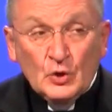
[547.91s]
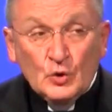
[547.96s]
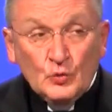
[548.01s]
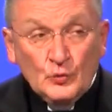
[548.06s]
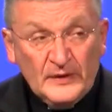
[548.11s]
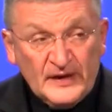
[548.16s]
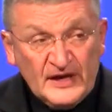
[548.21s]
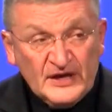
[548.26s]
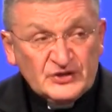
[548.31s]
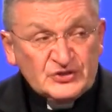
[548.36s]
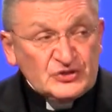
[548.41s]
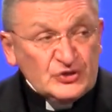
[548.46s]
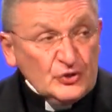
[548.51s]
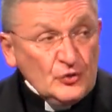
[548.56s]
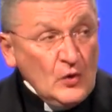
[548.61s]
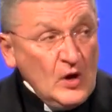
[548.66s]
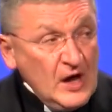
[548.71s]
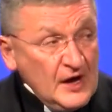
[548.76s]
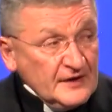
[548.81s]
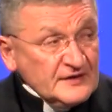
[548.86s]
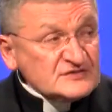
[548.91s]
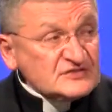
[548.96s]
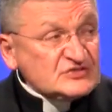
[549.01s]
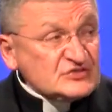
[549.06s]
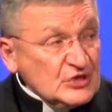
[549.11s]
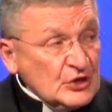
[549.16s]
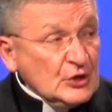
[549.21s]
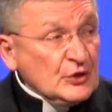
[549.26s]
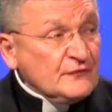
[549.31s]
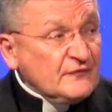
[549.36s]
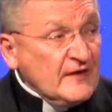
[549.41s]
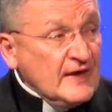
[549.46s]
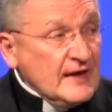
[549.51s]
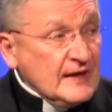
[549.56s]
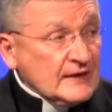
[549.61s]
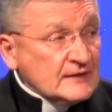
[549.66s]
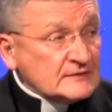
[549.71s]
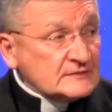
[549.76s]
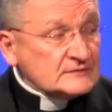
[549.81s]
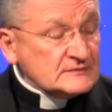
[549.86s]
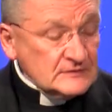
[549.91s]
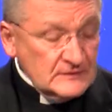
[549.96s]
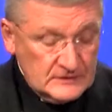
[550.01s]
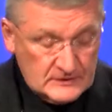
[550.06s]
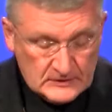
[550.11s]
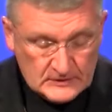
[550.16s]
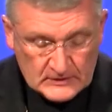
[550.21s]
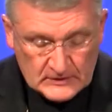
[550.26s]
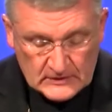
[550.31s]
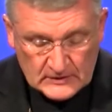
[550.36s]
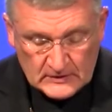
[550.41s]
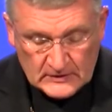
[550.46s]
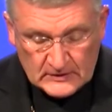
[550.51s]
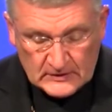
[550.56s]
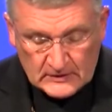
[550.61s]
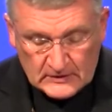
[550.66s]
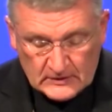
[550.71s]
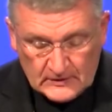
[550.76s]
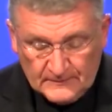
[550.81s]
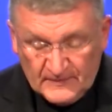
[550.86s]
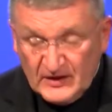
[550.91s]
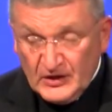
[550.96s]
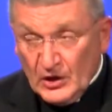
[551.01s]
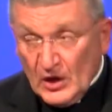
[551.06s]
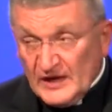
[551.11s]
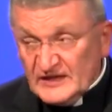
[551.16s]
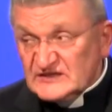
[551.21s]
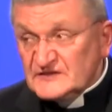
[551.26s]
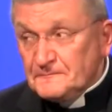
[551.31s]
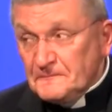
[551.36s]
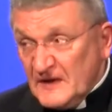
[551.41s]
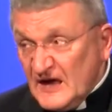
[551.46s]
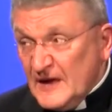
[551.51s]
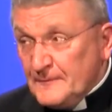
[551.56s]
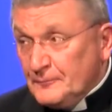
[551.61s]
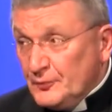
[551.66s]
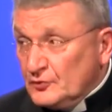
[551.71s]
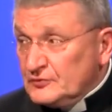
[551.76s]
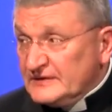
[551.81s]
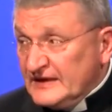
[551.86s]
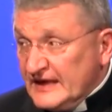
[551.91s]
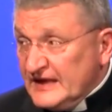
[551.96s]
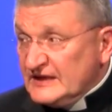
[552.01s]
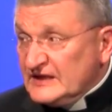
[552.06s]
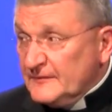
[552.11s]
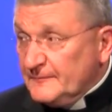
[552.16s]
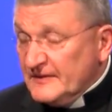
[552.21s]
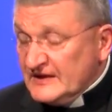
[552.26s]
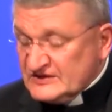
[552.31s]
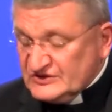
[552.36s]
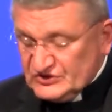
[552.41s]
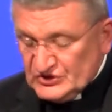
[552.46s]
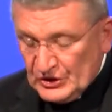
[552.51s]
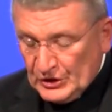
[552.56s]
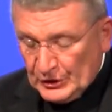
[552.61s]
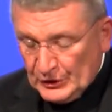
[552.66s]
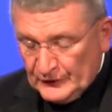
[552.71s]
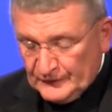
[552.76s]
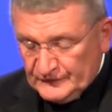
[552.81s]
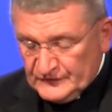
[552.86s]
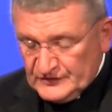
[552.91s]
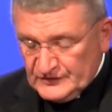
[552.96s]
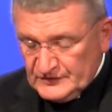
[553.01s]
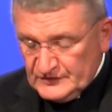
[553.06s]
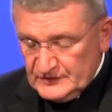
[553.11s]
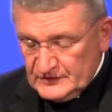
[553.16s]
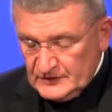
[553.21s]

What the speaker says: We do our serving because people need to be served.